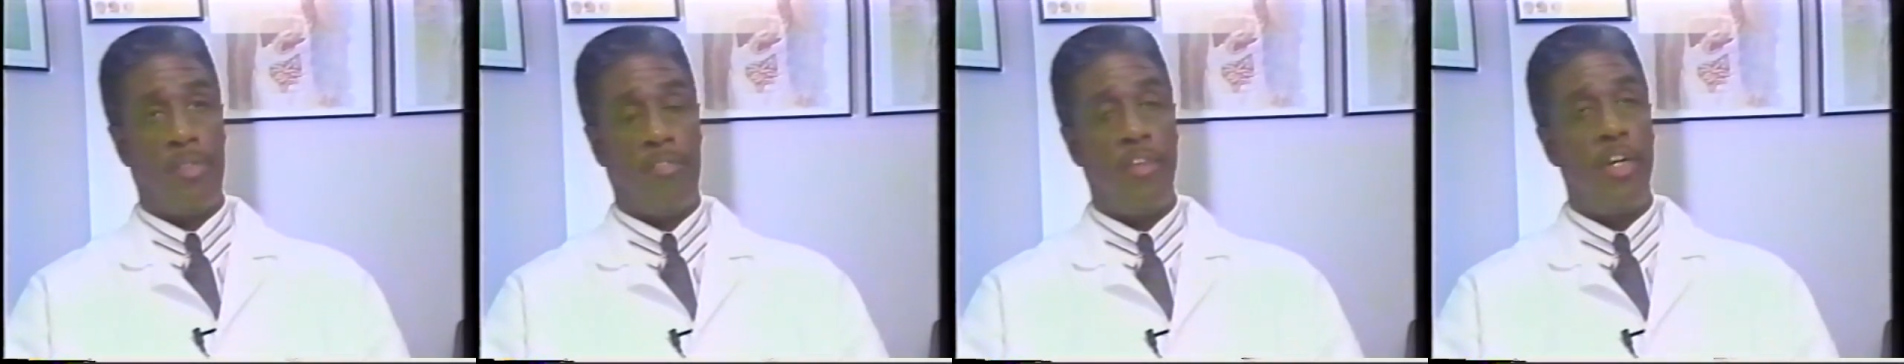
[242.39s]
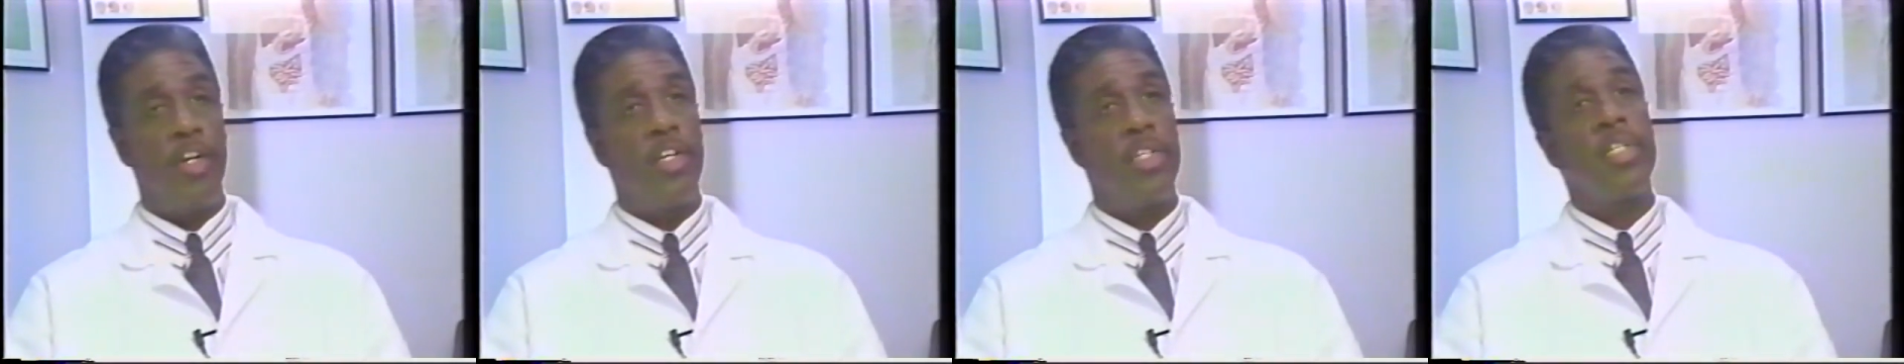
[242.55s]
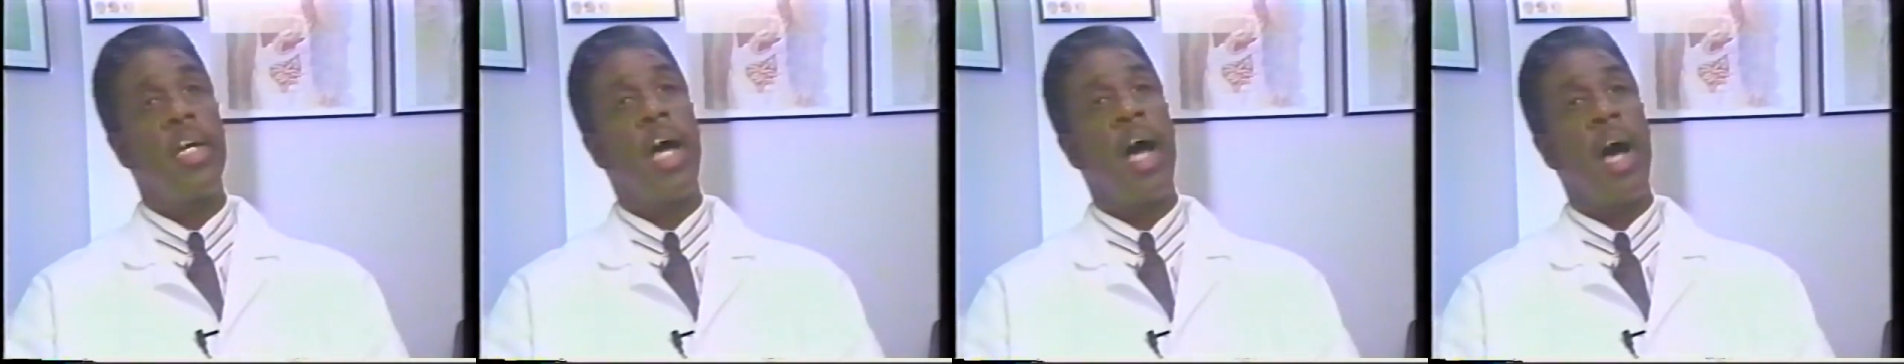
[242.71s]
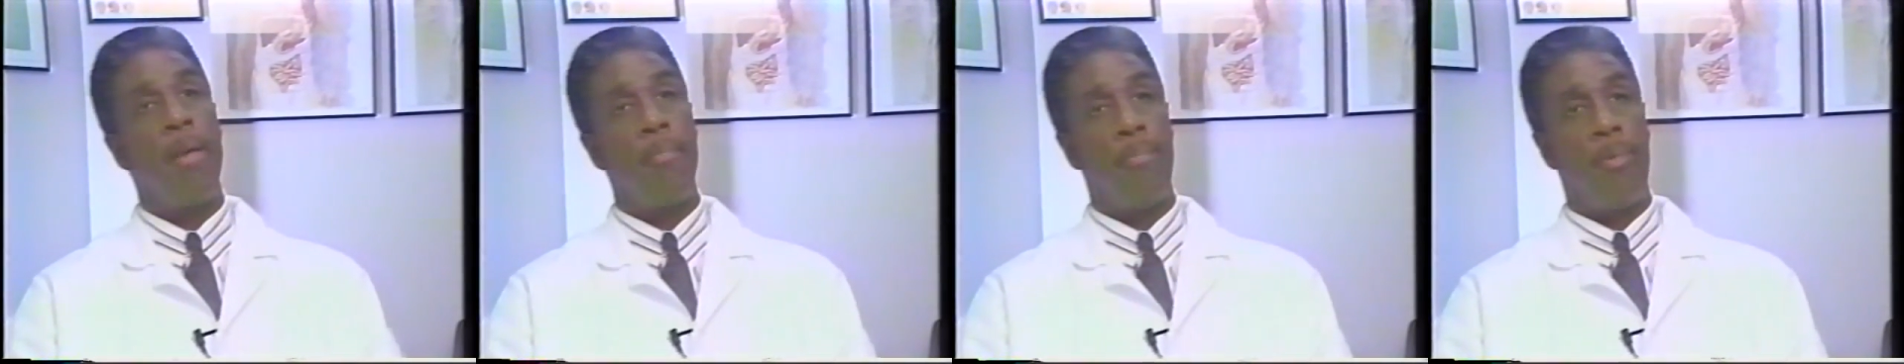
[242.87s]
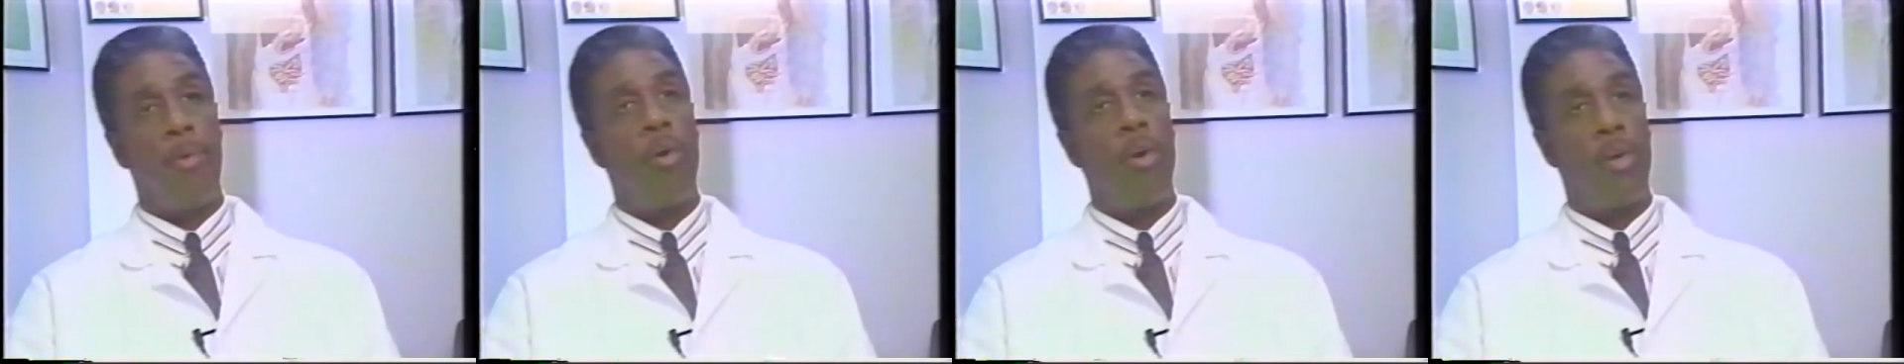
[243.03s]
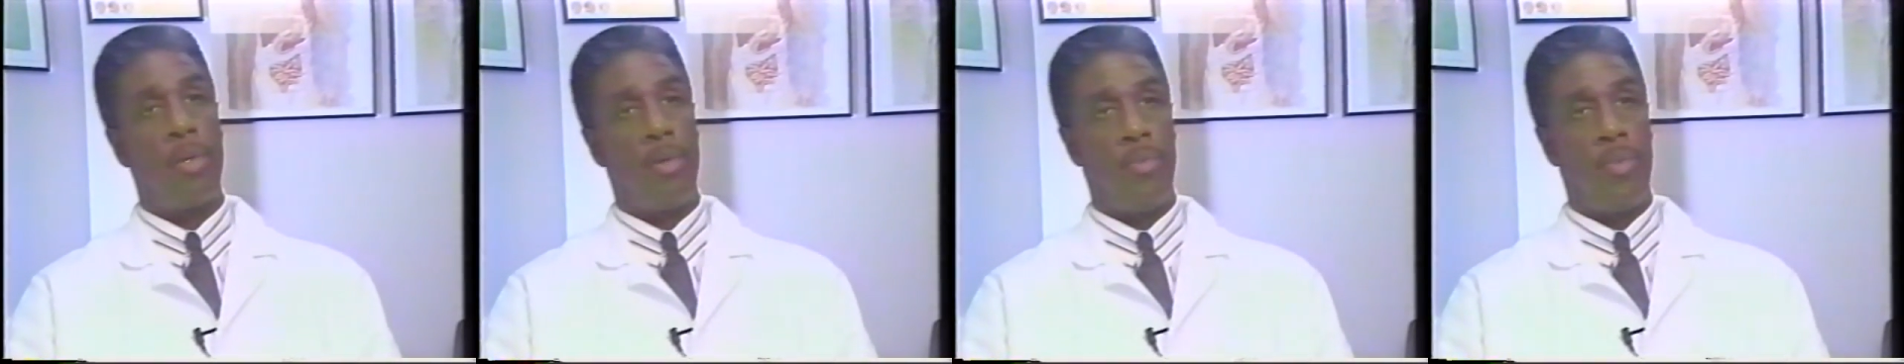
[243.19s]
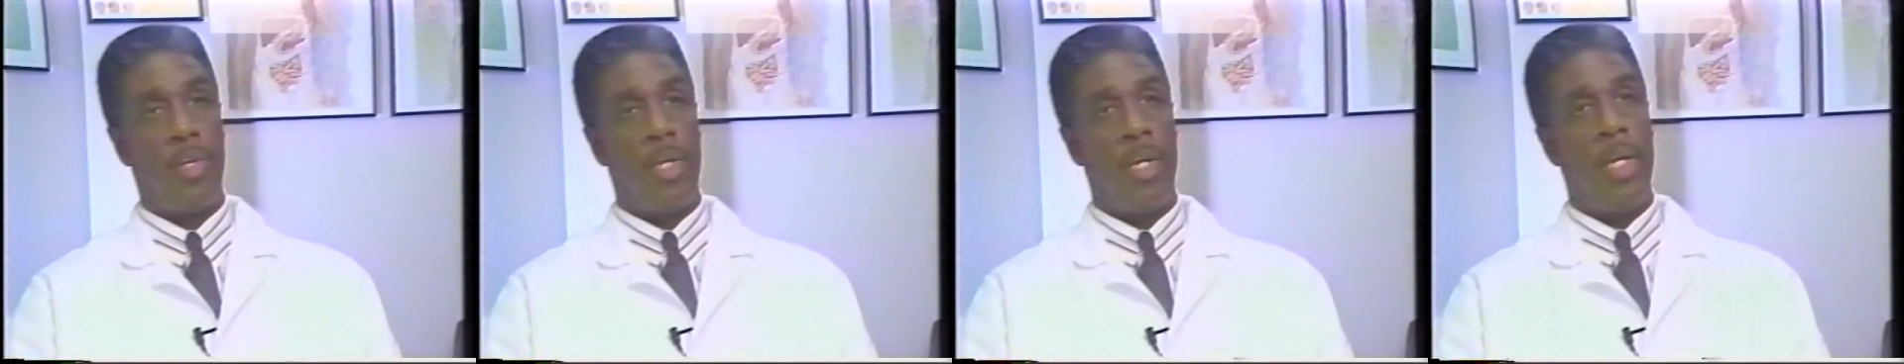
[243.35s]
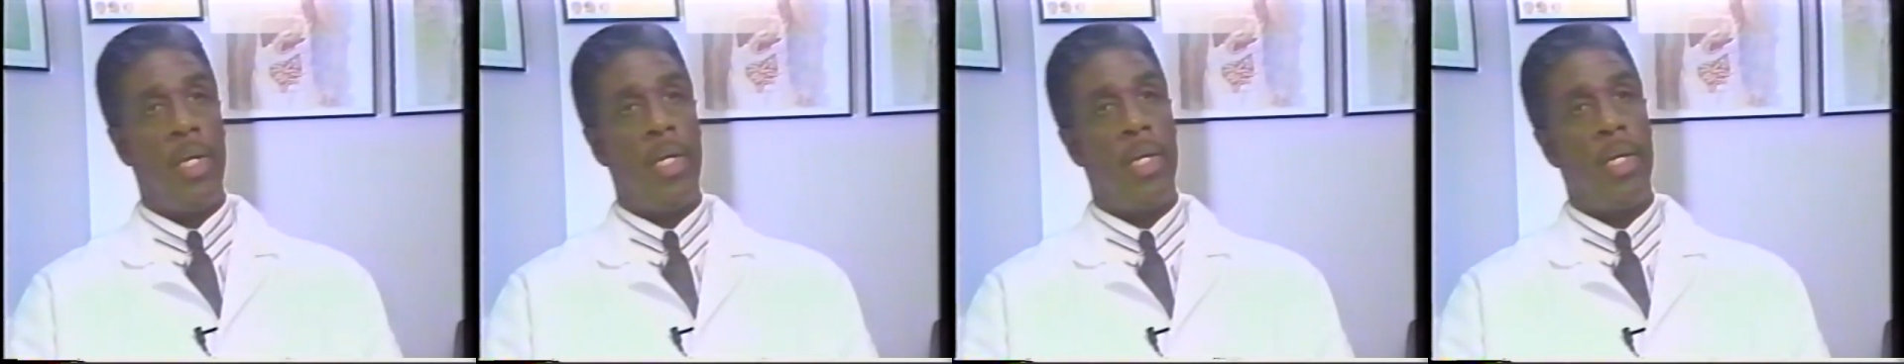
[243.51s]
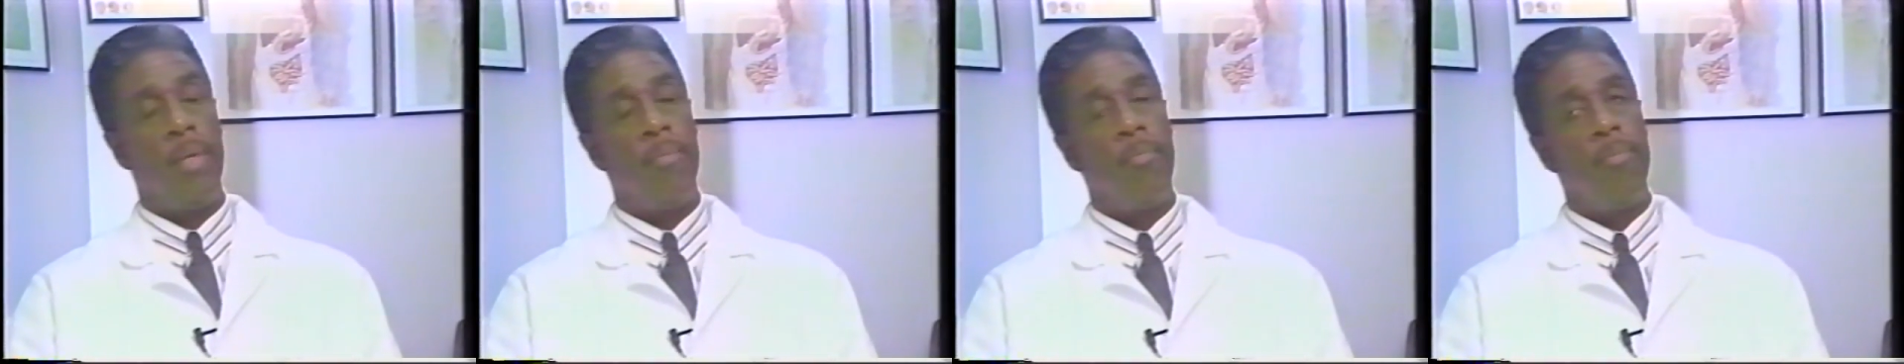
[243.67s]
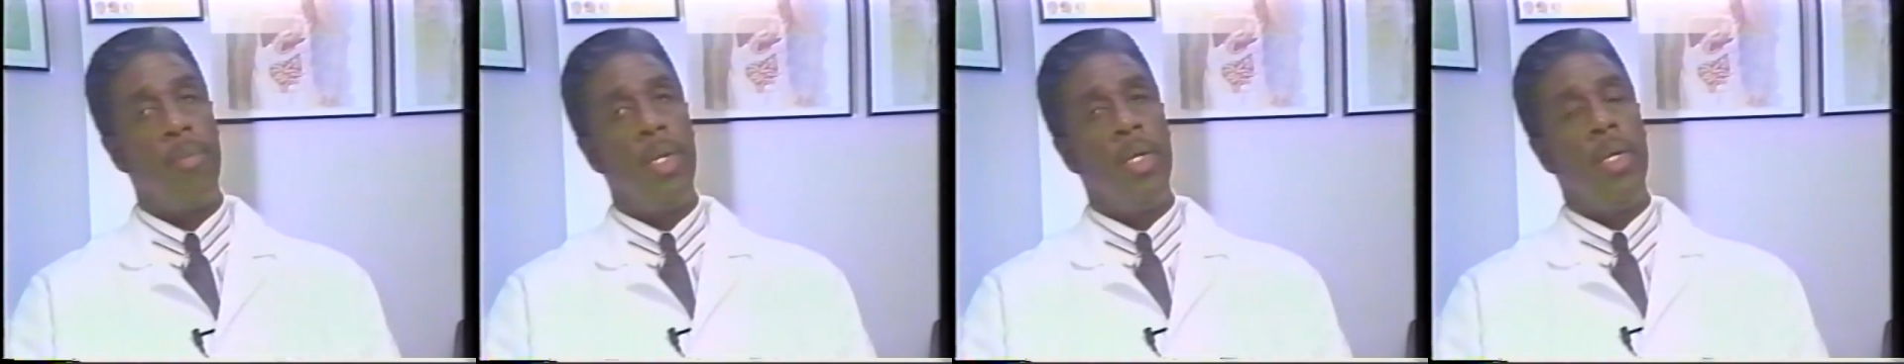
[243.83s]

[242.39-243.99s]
the very top part of the head.